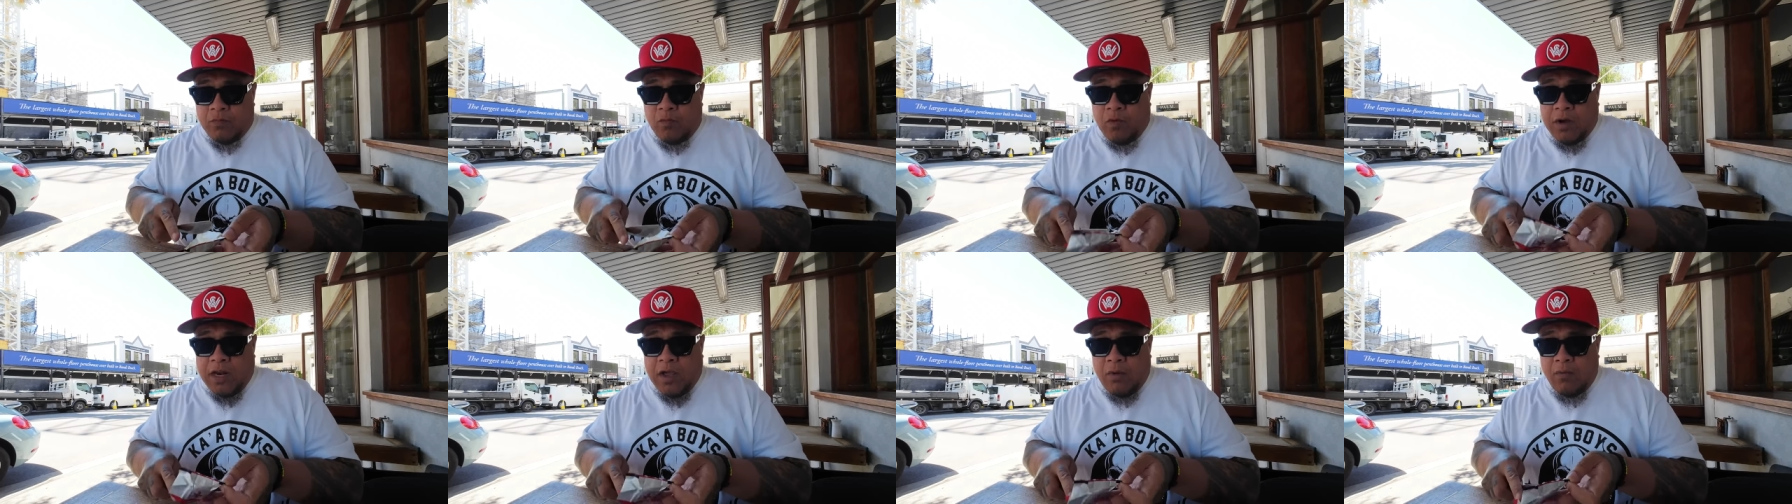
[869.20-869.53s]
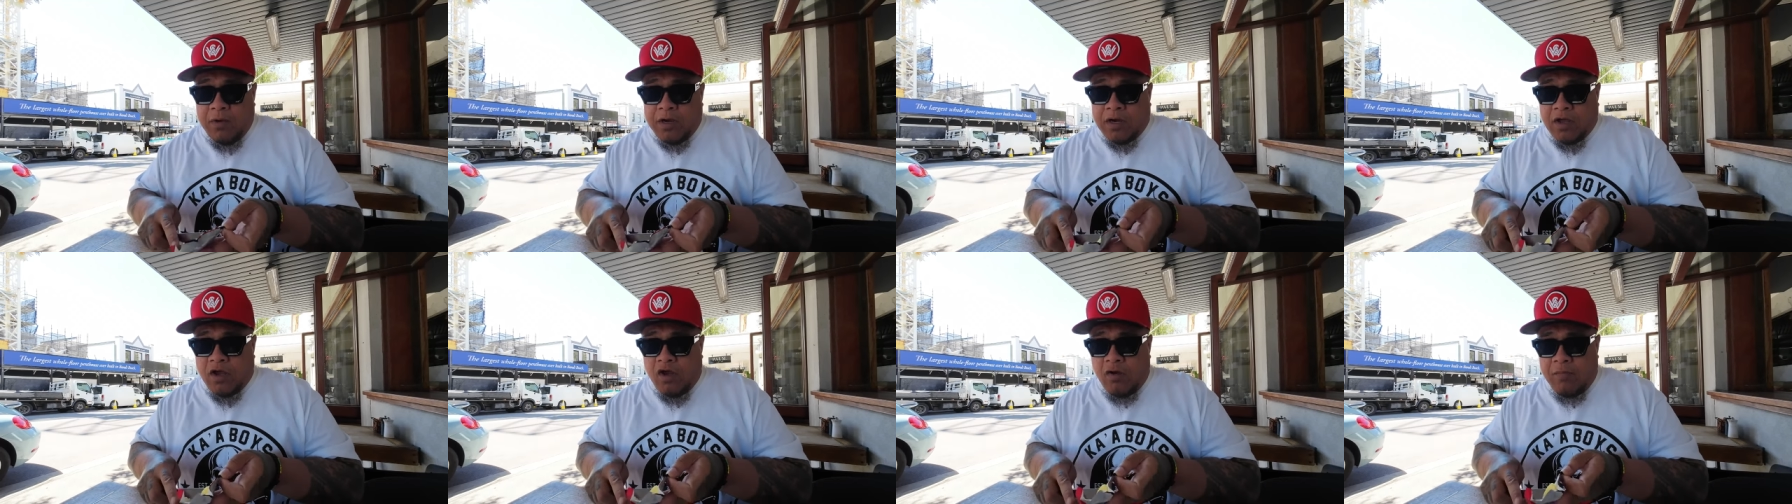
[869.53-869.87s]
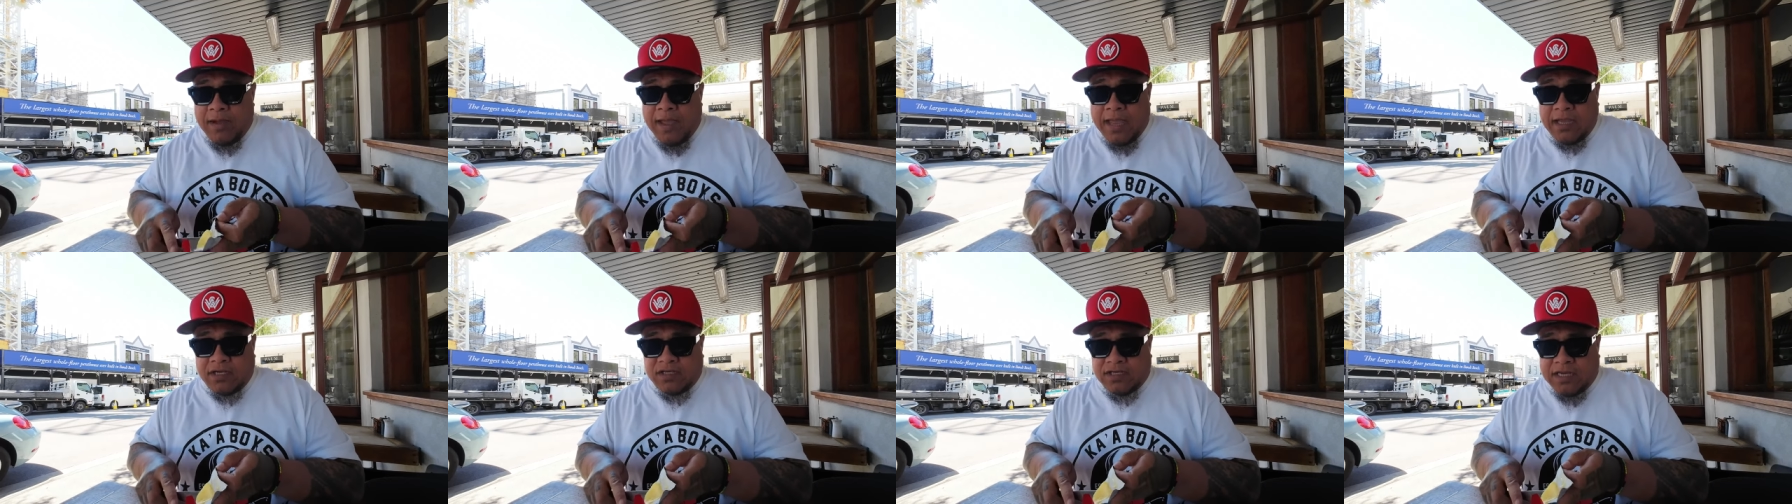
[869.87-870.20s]
when I went home,
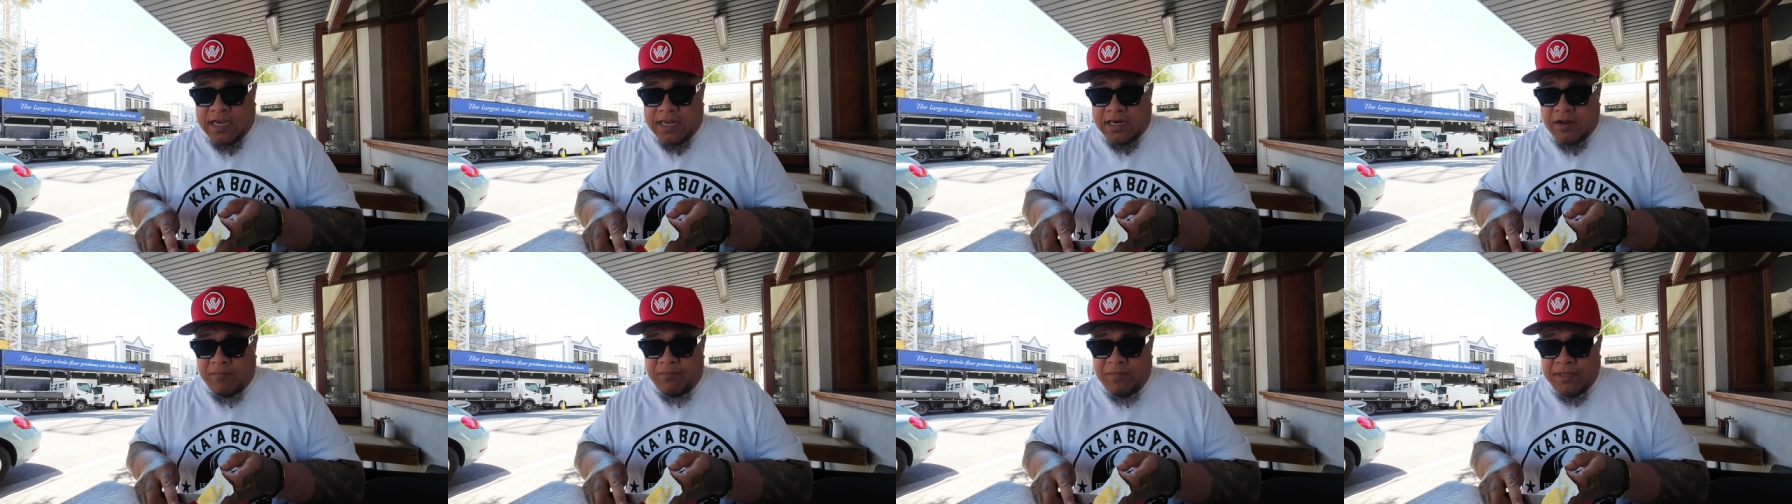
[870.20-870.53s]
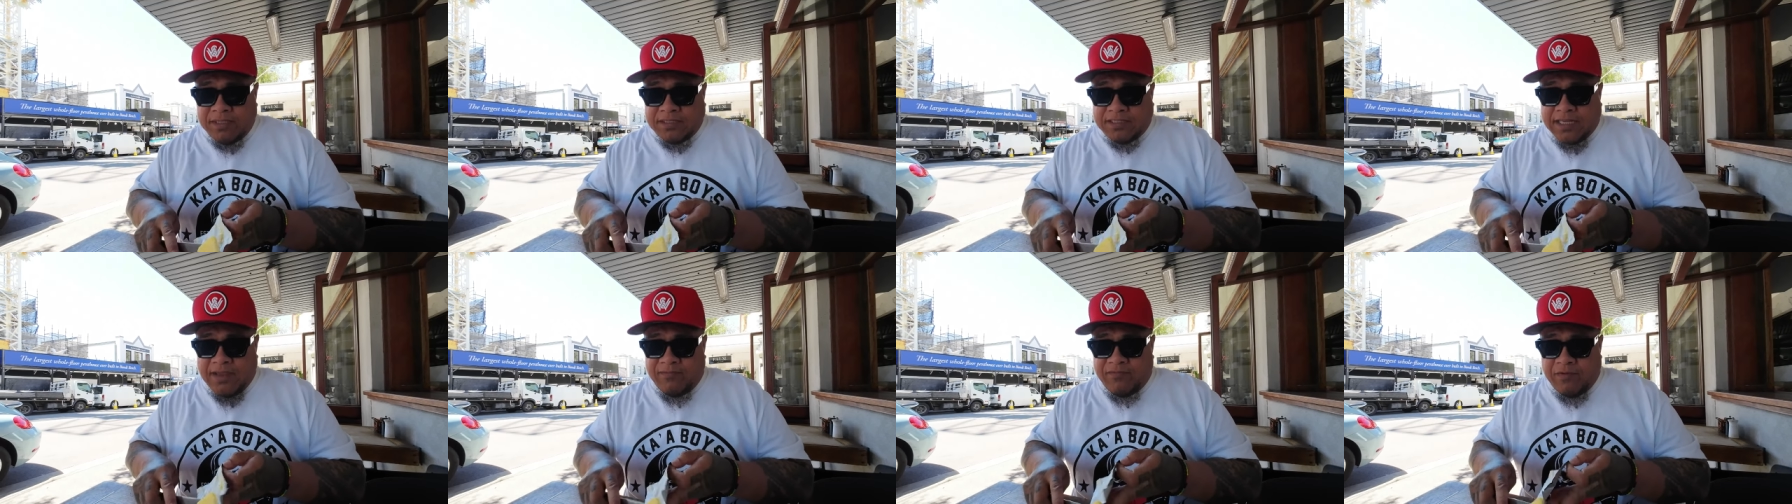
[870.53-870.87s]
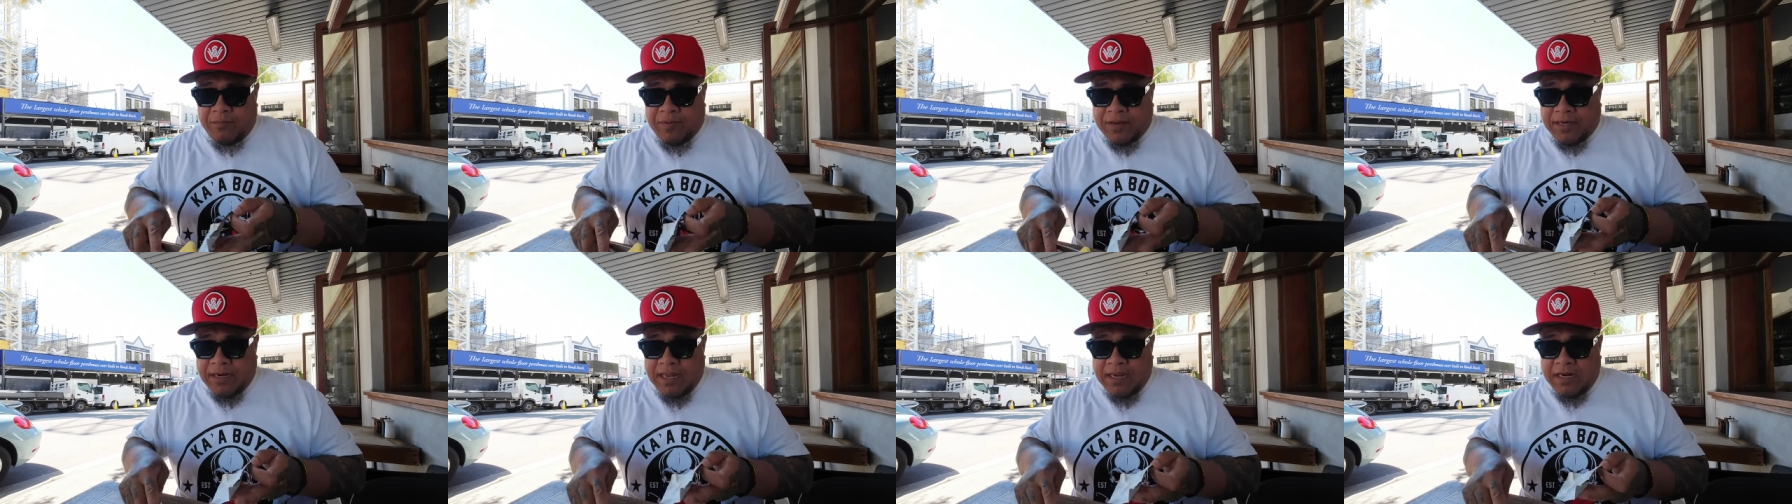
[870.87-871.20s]
I actually kind of missed having
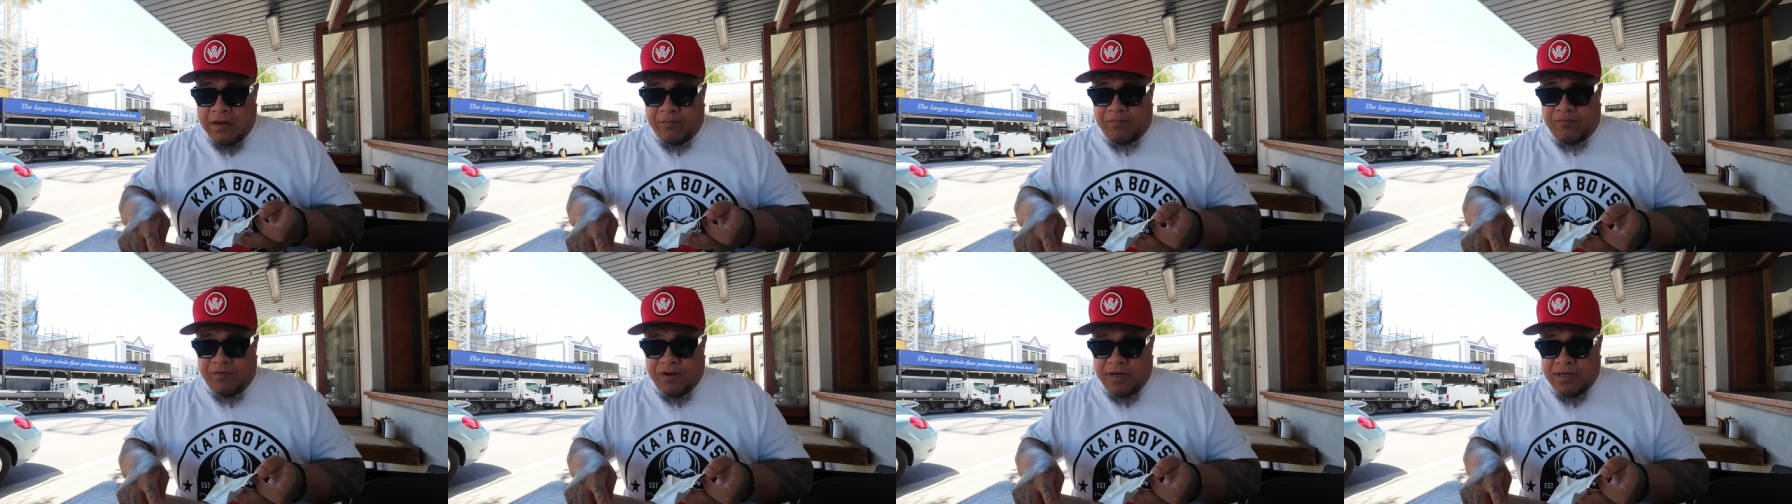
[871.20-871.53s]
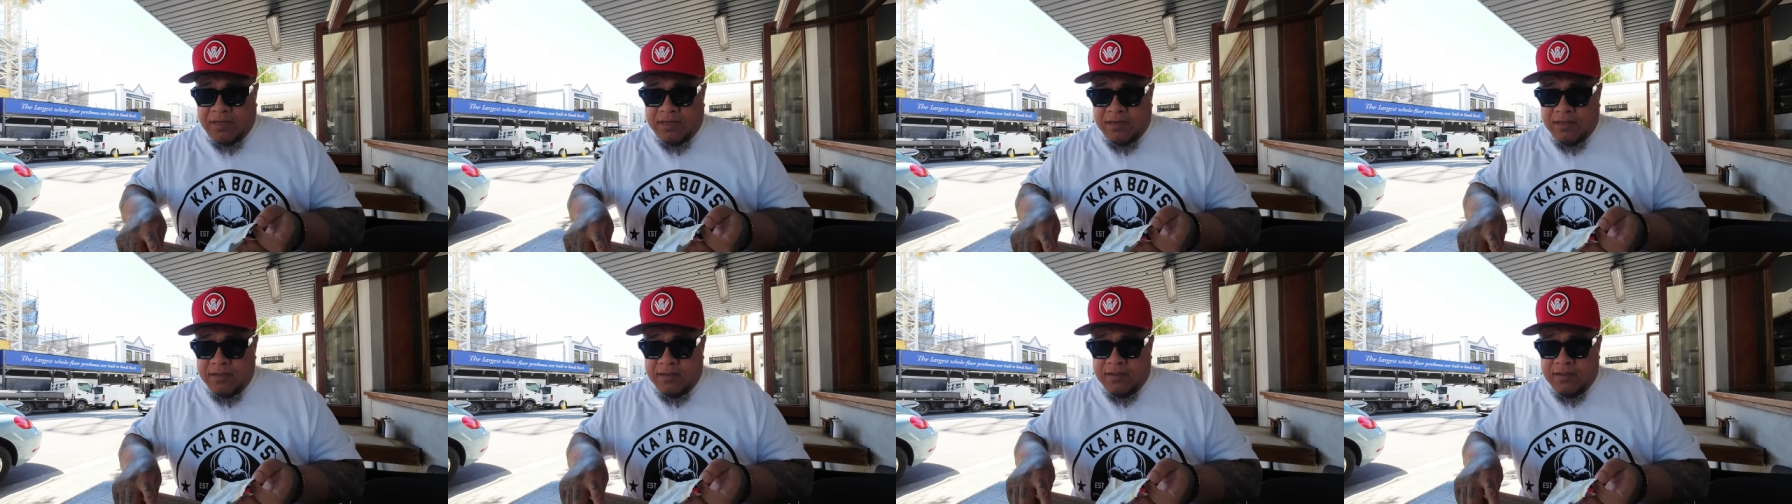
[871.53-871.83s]
banana bread.